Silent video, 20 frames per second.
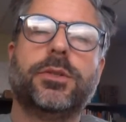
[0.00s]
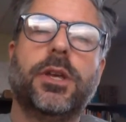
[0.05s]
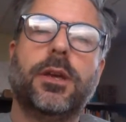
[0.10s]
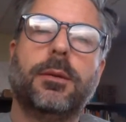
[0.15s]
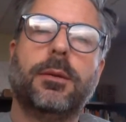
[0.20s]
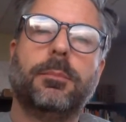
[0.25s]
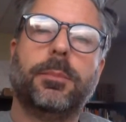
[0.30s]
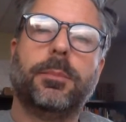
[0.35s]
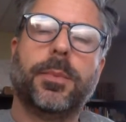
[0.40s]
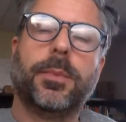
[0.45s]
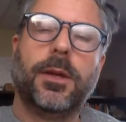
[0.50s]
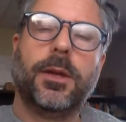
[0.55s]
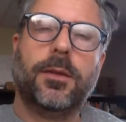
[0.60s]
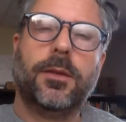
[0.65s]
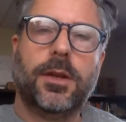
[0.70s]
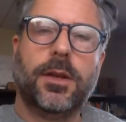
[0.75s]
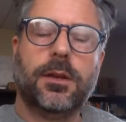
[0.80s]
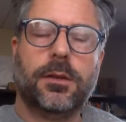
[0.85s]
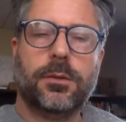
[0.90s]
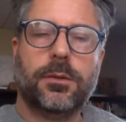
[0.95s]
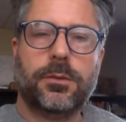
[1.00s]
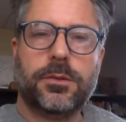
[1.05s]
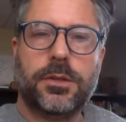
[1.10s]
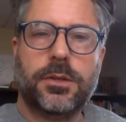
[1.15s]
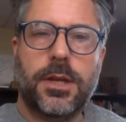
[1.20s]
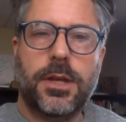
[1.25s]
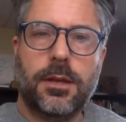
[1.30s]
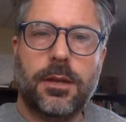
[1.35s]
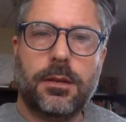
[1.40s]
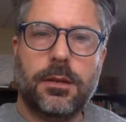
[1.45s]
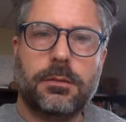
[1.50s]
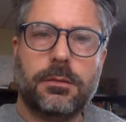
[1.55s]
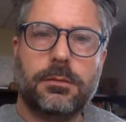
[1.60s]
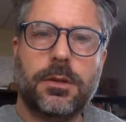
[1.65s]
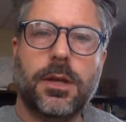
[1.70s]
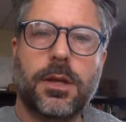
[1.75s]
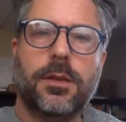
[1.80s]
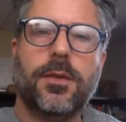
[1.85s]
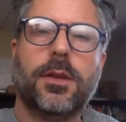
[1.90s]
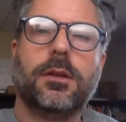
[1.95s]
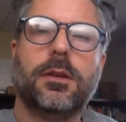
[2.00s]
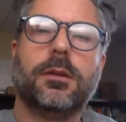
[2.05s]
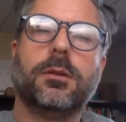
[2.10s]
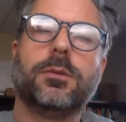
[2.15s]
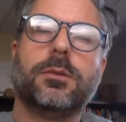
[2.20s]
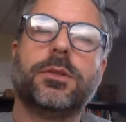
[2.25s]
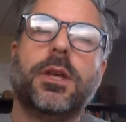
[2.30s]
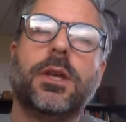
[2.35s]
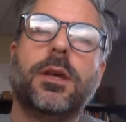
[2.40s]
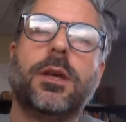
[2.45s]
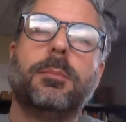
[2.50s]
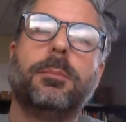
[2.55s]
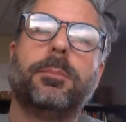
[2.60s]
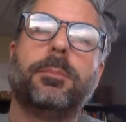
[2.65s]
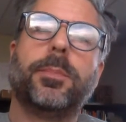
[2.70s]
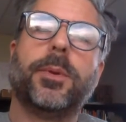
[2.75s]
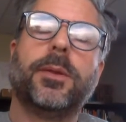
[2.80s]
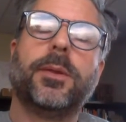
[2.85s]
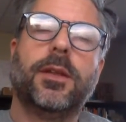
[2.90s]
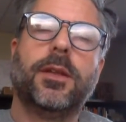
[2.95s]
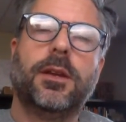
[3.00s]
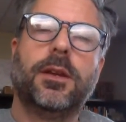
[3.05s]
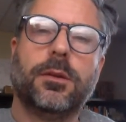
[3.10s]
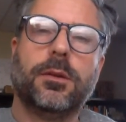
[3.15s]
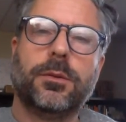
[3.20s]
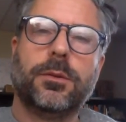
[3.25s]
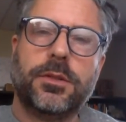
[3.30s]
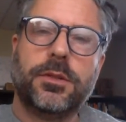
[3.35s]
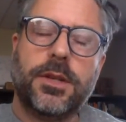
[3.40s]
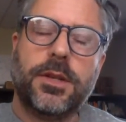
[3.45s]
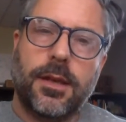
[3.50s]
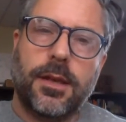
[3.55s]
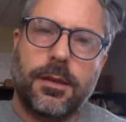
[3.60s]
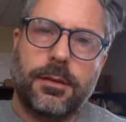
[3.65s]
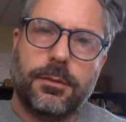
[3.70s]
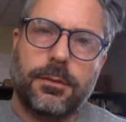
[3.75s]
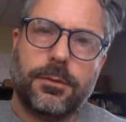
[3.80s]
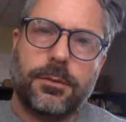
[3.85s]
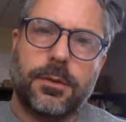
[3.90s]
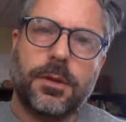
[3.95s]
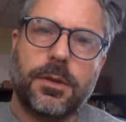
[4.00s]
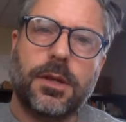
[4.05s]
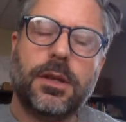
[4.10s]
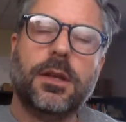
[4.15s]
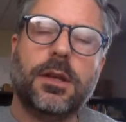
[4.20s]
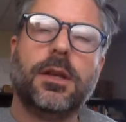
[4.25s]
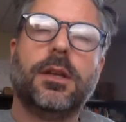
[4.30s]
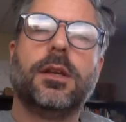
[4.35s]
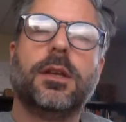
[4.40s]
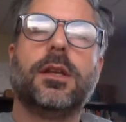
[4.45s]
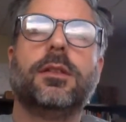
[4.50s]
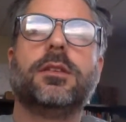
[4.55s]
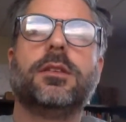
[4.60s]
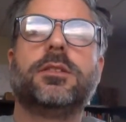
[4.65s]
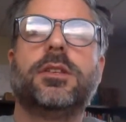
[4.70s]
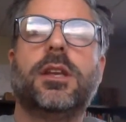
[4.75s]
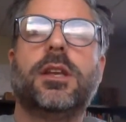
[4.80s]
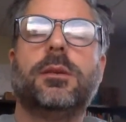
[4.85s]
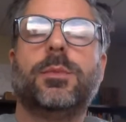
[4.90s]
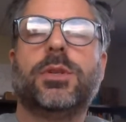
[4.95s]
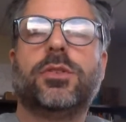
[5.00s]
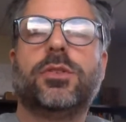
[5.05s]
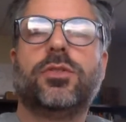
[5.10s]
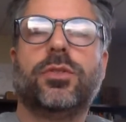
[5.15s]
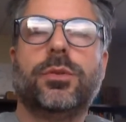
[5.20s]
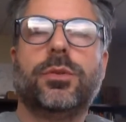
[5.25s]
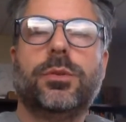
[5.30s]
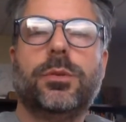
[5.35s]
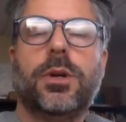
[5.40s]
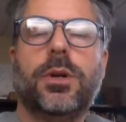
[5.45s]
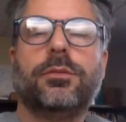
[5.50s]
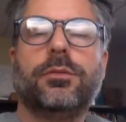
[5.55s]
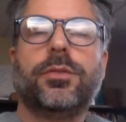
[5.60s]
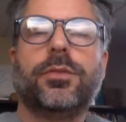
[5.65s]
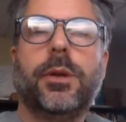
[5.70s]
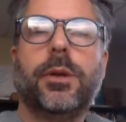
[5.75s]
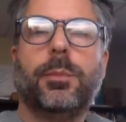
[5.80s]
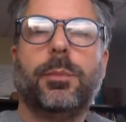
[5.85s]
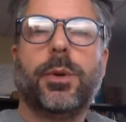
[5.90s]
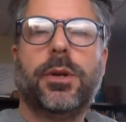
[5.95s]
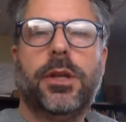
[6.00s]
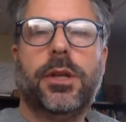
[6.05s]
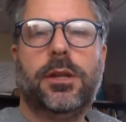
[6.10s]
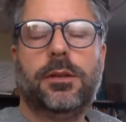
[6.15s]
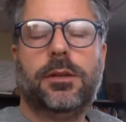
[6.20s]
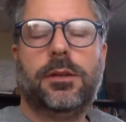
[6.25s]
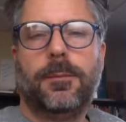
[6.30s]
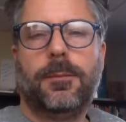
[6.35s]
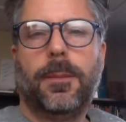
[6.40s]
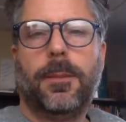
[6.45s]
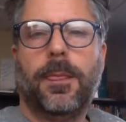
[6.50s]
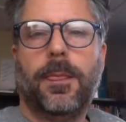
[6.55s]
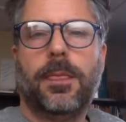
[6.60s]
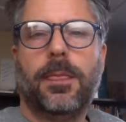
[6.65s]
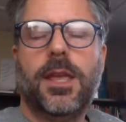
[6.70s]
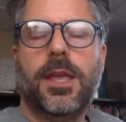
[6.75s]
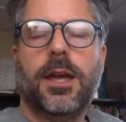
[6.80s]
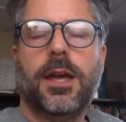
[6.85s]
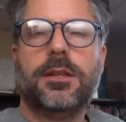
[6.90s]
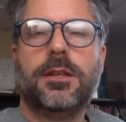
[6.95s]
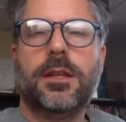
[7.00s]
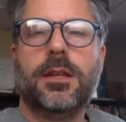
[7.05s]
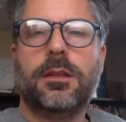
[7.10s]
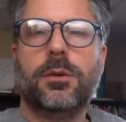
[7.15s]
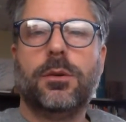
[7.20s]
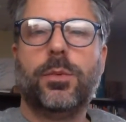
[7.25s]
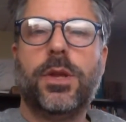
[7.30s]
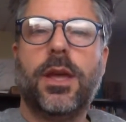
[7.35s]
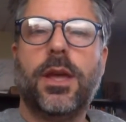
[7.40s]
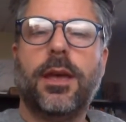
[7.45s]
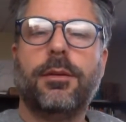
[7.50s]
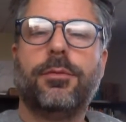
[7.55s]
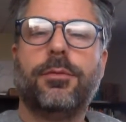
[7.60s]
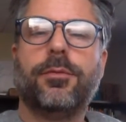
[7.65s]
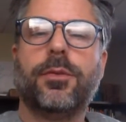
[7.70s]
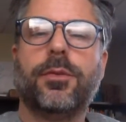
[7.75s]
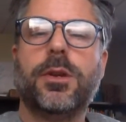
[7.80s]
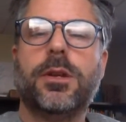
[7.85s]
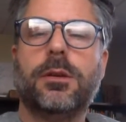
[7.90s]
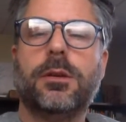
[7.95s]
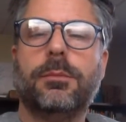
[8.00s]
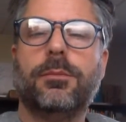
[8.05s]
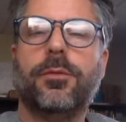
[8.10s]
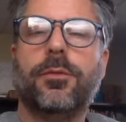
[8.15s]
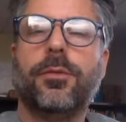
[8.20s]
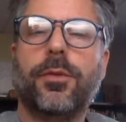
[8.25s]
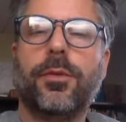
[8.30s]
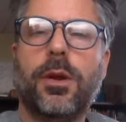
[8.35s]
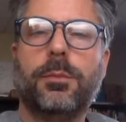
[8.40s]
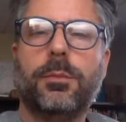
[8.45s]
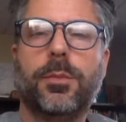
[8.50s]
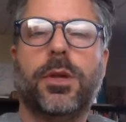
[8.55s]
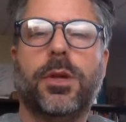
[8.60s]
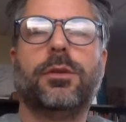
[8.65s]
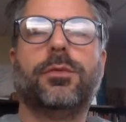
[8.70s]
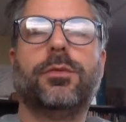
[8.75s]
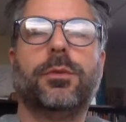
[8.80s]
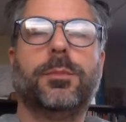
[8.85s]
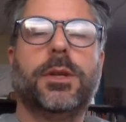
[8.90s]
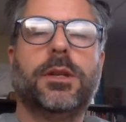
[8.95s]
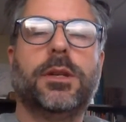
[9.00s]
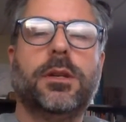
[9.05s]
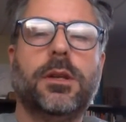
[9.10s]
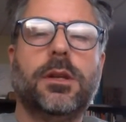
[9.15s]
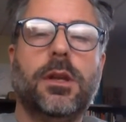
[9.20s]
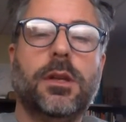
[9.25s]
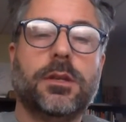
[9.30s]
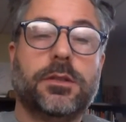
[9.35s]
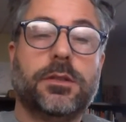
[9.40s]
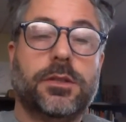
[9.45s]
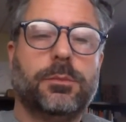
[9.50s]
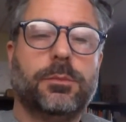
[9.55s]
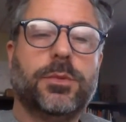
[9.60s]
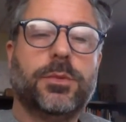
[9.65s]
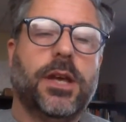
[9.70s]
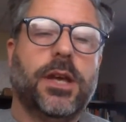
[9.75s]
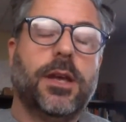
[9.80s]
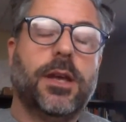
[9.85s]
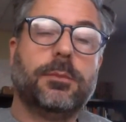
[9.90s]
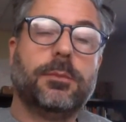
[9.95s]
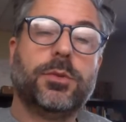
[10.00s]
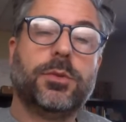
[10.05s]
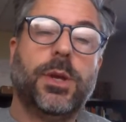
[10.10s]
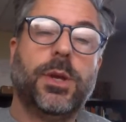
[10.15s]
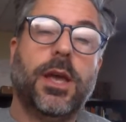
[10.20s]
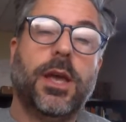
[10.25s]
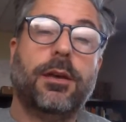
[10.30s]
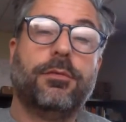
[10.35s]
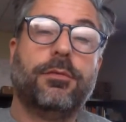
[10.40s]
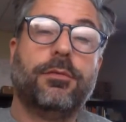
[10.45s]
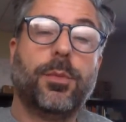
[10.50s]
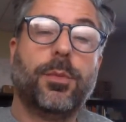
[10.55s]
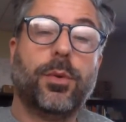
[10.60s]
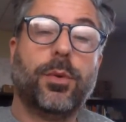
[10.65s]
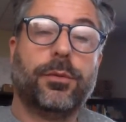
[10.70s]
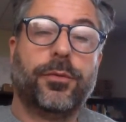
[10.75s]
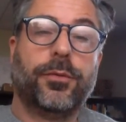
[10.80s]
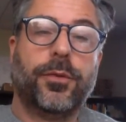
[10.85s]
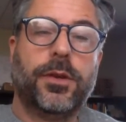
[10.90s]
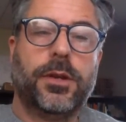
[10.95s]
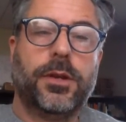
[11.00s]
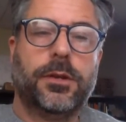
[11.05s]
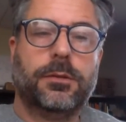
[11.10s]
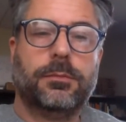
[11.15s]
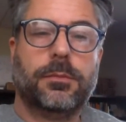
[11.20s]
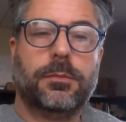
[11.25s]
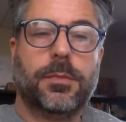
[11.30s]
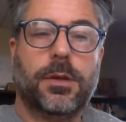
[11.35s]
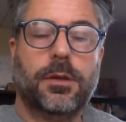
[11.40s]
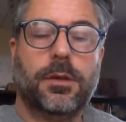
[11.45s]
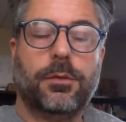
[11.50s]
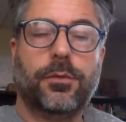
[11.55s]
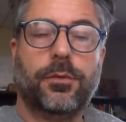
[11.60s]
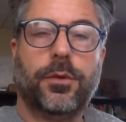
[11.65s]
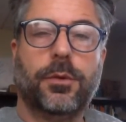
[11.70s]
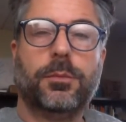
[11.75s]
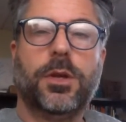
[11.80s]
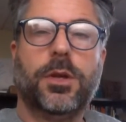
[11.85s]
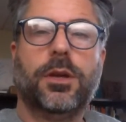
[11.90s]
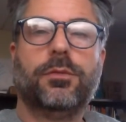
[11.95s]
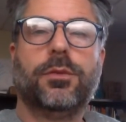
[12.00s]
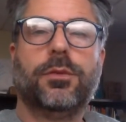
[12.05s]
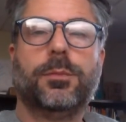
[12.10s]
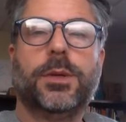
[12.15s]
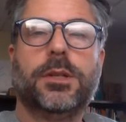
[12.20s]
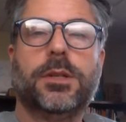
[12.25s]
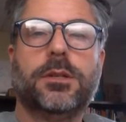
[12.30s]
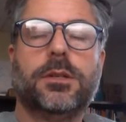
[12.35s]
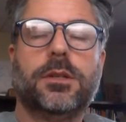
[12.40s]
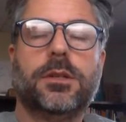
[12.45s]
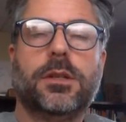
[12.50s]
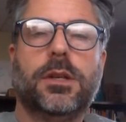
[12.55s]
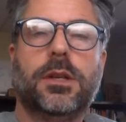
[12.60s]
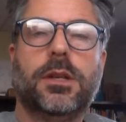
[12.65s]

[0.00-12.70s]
up, and then it goes down, and then it goes up, and then it goes down. And the same is true of liberty, the idea that we have freedom from government. Sometimes we have more freedom from government,